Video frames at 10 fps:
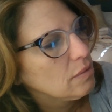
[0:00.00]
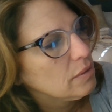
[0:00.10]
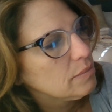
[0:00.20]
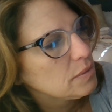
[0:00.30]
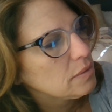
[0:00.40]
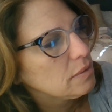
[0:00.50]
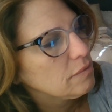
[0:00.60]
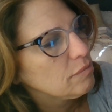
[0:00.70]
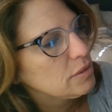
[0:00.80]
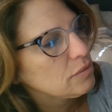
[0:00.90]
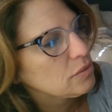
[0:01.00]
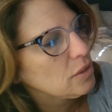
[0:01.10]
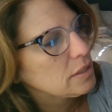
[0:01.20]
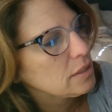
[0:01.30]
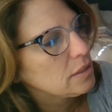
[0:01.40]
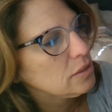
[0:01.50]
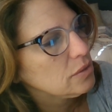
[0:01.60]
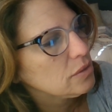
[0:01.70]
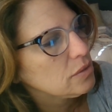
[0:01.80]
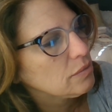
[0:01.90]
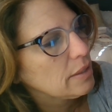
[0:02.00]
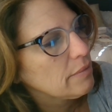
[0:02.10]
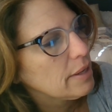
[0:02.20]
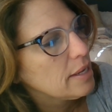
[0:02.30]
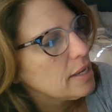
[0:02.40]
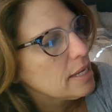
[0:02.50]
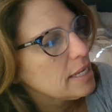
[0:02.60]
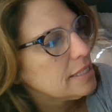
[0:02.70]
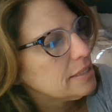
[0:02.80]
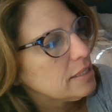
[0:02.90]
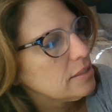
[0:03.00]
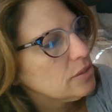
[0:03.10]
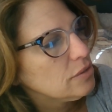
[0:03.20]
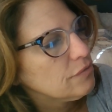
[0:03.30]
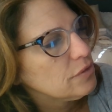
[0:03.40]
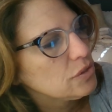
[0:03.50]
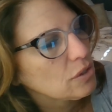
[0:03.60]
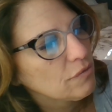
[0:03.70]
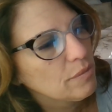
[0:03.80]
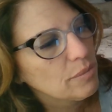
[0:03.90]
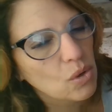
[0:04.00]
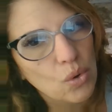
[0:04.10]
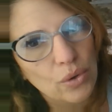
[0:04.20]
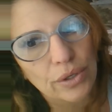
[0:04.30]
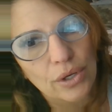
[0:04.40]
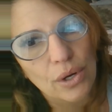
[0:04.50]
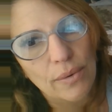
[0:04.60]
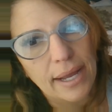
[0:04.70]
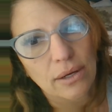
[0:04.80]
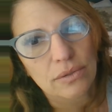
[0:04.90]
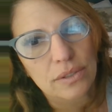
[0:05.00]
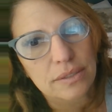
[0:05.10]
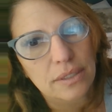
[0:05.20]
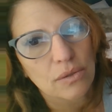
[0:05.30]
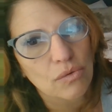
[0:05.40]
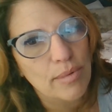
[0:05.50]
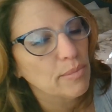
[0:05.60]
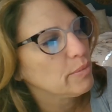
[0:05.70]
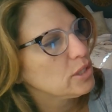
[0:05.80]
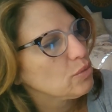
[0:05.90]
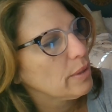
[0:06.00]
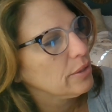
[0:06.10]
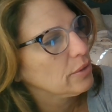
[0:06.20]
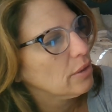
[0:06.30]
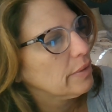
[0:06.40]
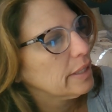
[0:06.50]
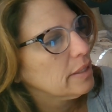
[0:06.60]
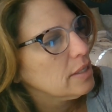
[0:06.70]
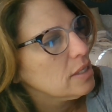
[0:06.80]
Oops. Miss Crosland can do it the right way. It's easier if you start from the corner and go out because then you remember which way you're going.